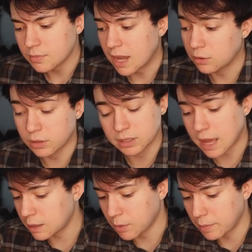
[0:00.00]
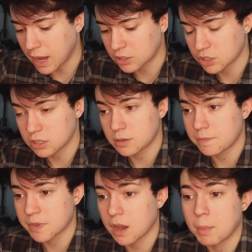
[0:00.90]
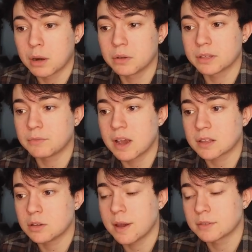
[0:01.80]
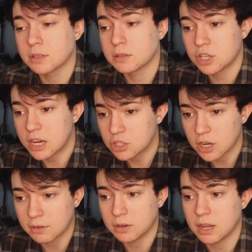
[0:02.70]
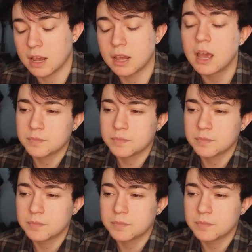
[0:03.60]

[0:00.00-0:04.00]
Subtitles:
I don't like that about patches. I don't like the fact that you have to change it every day.